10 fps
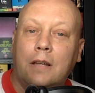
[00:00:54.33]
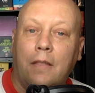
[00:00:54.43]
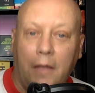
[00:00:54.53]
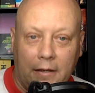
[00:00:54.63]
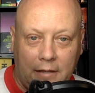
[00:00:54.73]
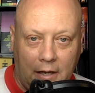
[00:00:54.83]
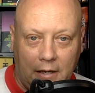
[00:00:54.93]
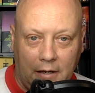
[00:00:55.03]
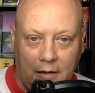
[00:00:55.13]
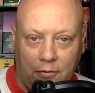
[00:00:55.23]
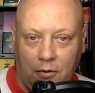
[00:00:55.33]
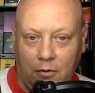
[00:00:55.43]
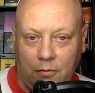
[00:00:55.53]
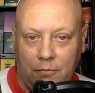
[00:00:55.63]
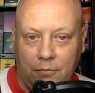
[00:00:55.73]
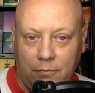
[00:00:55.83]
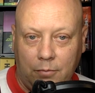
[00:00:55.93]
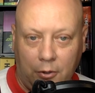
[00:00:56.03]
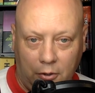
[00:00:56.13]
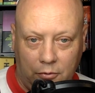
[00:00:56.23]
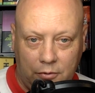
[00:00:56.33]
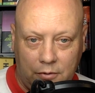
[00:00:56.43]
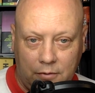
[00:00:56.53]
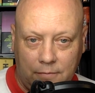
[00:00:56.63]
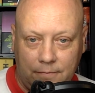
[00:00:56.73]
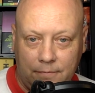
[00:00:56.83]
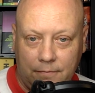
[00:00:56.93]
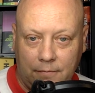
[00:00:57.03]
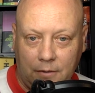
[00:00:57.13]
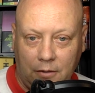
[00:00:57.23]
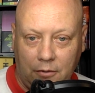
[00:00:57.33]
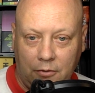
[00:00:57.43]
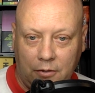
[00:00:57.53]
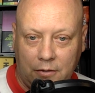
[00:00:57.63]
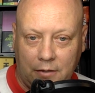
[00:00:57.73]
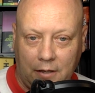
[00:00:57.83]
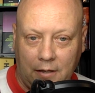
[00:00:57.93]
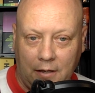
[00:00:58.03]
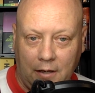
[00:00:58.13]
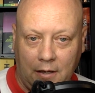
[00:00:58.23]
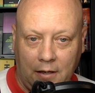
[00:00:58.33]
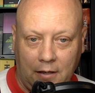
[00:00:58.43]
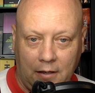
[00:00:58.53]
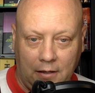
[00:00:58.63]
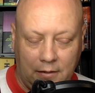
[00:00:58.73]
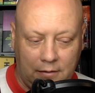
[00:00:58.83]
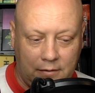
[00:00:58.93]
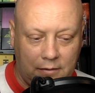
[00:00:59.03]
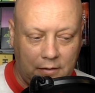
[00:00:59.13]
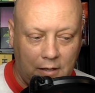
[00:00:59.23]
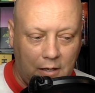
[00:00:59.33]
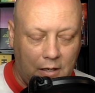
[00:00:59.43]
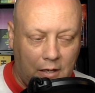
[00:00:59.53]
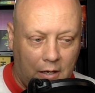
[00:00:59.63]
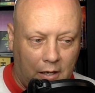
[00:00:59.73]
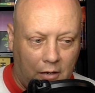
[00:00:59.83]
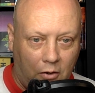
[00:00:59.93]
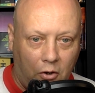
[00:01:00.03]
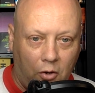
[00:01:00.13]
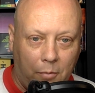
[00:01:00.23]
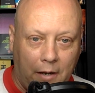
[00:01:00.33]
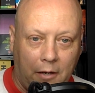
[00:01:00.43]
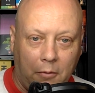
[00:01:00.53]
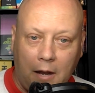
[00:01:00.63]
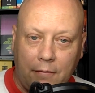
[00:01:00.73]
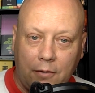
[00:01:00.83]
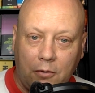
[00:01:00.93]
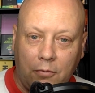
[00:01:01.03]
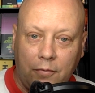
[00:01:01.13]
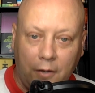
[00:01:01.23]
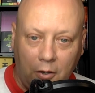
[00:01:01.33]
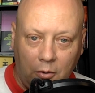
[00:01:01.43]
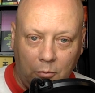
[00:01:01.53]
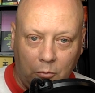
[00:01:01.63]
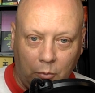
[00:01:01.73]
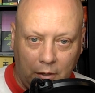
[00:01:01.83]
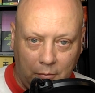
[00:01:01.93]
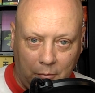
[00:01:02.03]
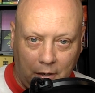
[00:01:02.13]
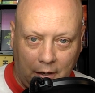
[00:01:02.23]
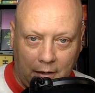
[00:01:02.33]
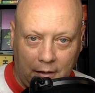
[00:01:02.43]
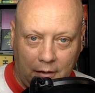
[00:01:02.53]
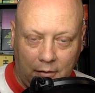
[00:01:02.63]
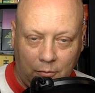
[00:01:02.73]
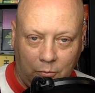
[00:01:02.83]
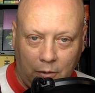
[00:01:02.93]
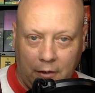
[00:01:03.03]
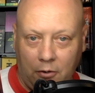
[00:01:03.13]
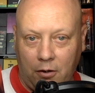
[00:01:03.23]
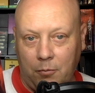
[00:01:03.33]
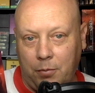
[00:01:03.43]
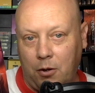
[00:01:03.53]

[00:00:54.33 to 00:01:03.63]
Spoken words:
that Canon ever produced, you know, you could say. And it is an autobiographical film written by writer and